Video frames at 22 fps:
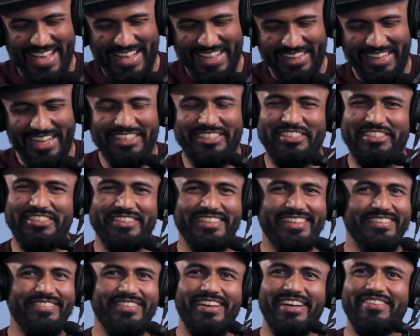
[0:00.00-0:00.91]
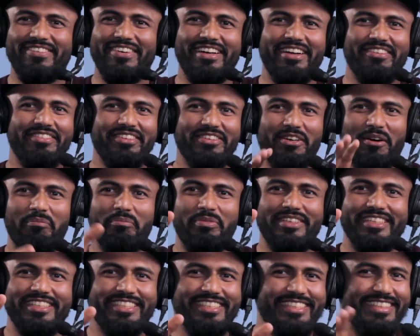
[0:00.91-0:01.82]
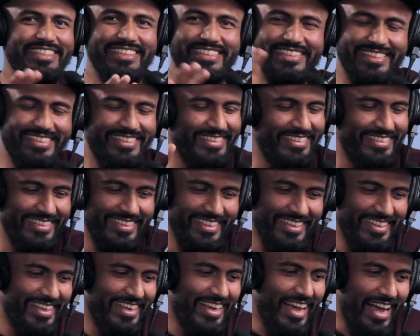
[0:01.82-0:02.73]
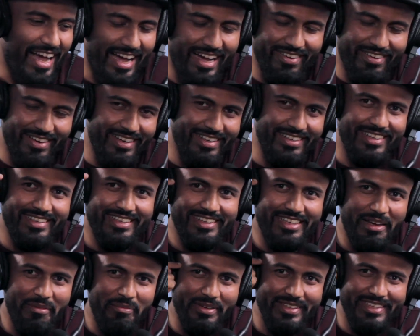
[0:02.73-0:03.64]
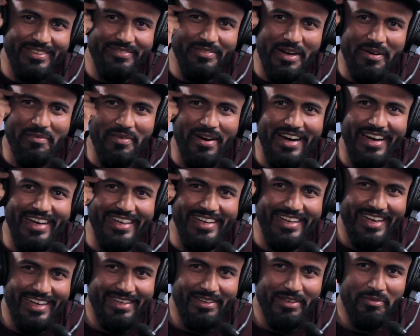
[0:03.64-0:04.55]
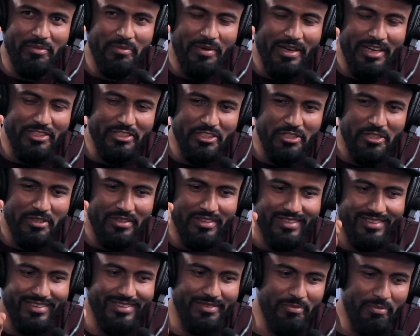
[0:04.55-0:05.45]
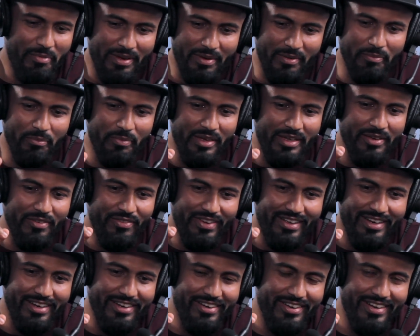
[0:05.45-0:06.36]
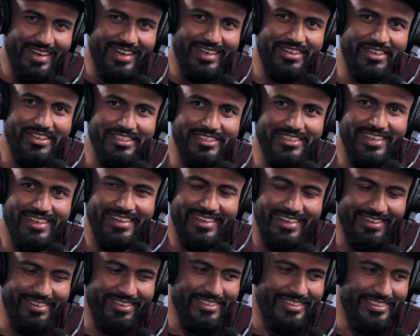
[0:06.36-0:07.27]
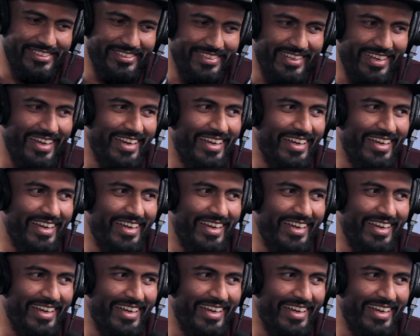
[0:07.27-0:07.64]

That's true. One of the competitions, I will keep it in my mind. Make sure be very good at wrestling also.